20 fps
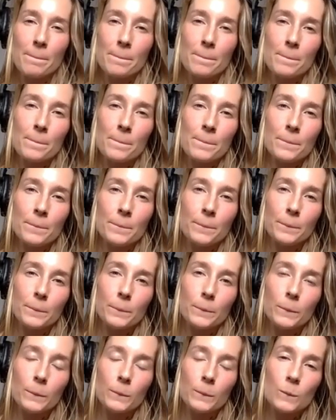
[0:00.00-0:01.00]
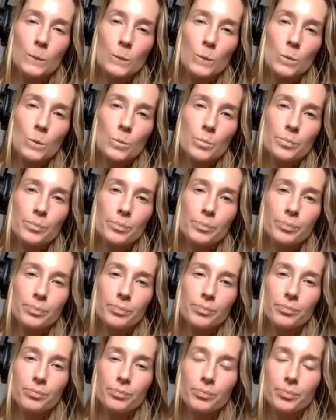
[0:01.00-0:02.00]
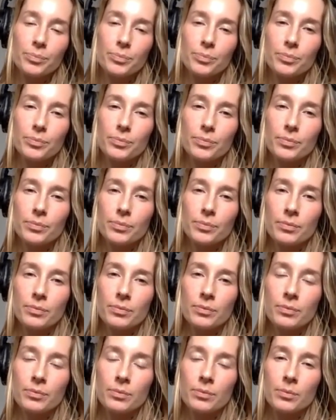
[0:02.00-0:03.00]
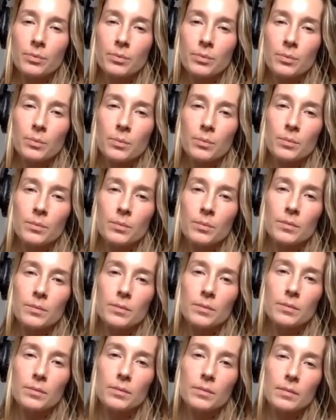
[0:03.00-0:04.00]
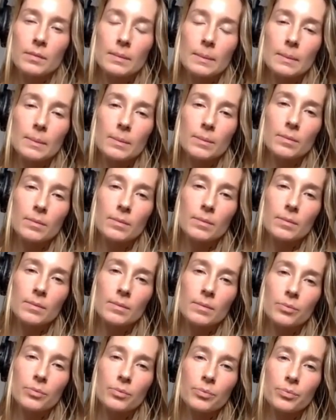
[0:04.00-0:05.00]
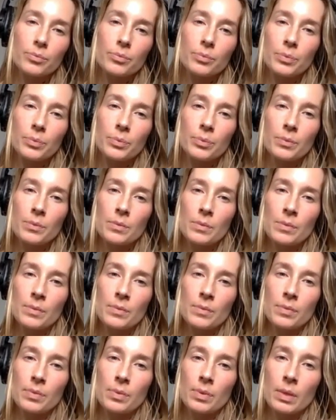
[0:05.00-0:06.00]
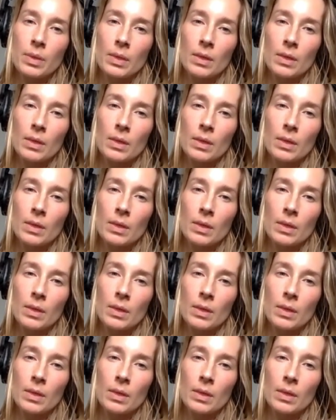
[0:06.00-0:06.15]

(silent)